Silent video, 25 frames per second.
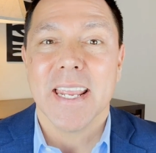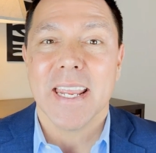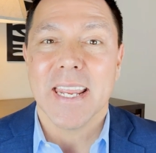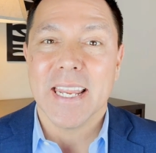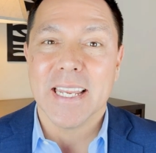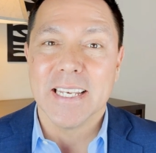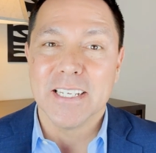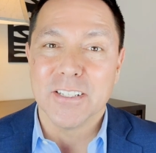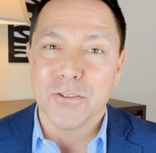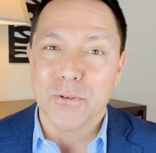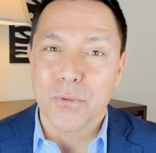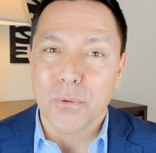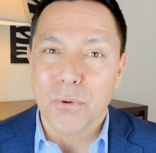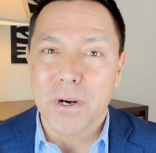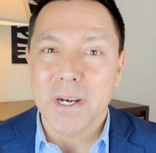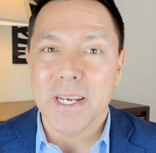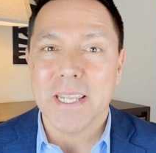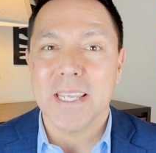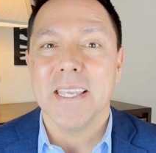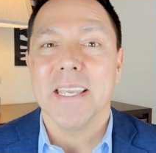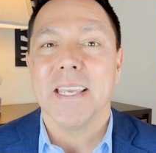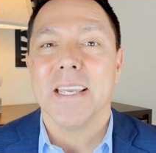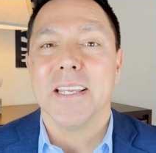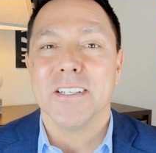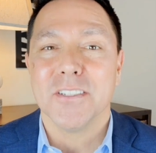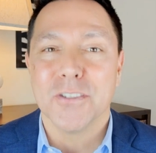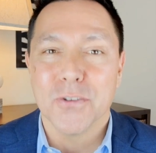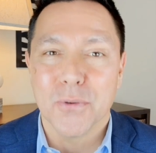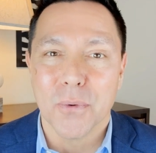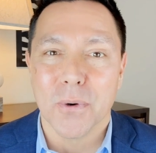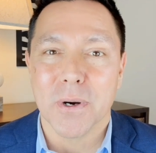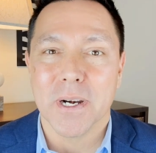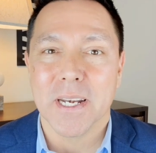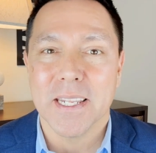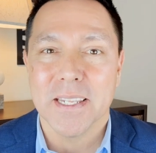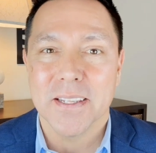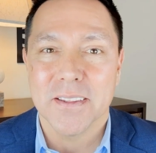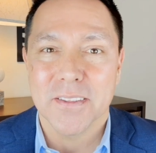in
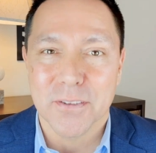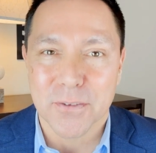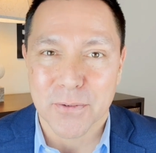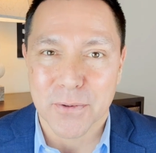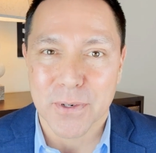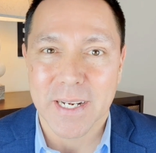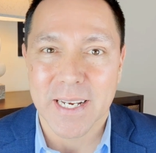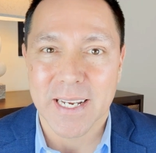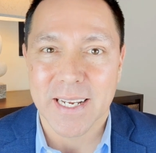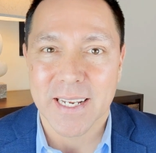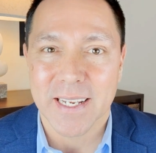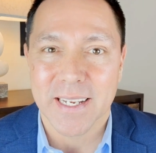2023.